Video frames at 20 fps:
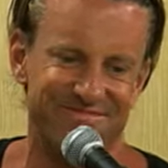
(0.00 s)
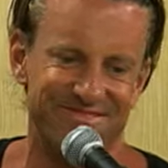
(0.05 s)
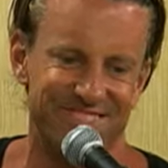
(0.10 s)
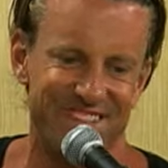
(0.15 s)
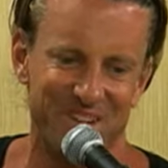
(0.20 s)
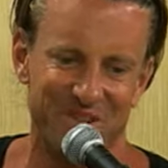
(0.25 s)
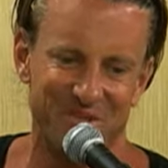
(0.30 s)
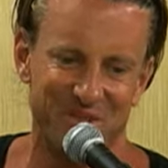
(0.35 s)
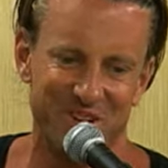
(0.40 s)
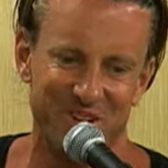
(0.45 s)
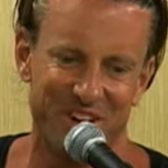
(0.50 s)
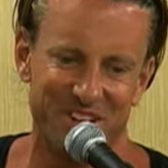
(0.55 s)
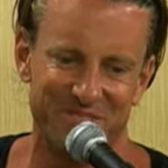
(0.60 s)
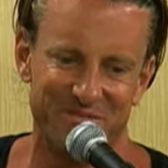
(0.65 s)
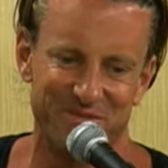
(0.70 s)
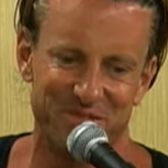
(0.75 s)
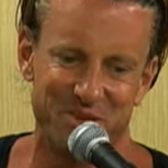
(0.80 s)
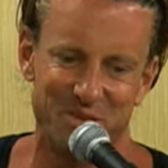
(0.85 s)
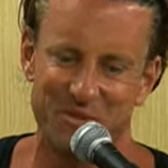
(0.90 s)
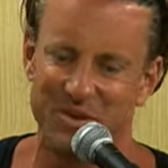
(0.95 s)
They were not
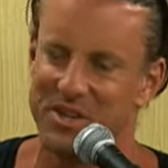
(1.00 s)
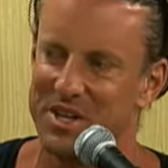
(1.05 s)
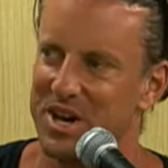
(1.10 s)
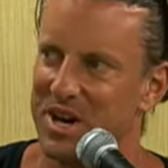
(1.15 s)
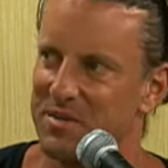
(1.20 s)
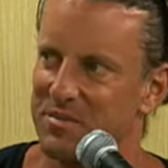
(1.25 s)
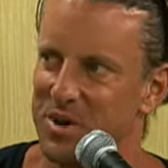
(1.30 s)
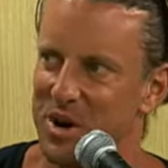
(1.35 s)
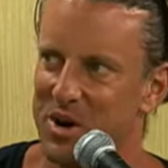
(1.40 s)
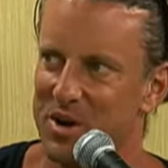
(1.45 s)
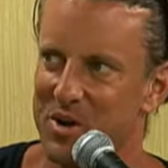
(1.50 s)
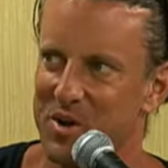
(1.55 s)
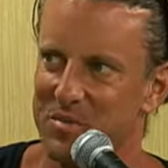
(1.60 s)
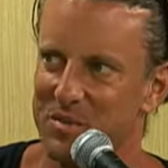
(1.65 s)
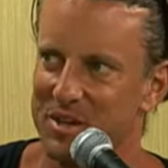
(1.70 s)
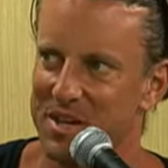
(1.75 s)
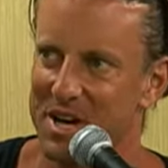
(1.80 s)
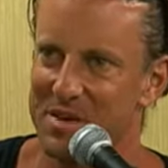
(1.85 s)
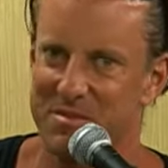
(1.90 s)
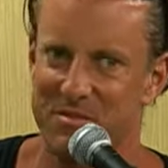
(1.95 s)
someone that I'd brought home
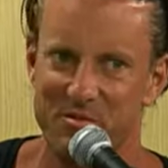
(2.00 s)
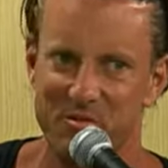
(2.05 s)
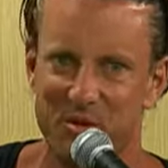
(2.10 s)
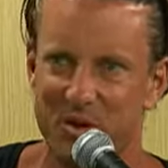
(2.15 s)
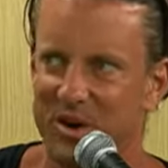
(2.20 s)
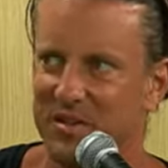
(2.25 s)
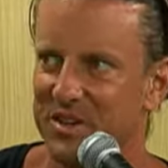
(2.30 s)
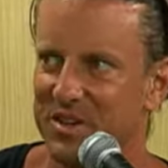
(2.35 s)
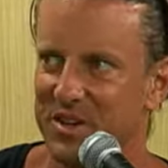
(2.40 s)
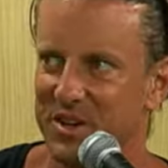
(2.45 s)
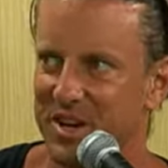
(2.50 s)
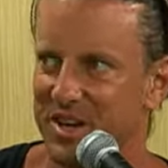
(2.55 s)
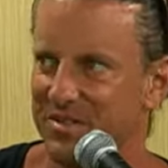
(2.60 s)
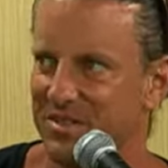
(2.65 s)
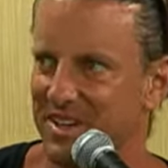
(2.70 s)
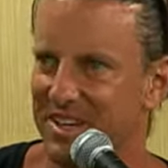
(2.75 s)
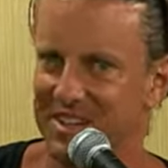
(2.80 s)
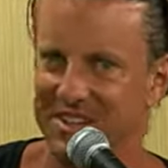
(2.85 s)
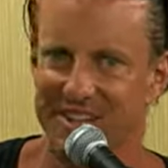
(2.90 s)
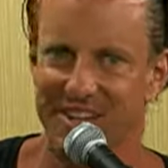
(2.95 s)
the night before. If you know uh, what I
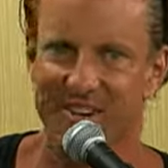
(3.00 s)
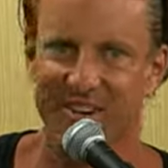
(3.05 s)
mean. I they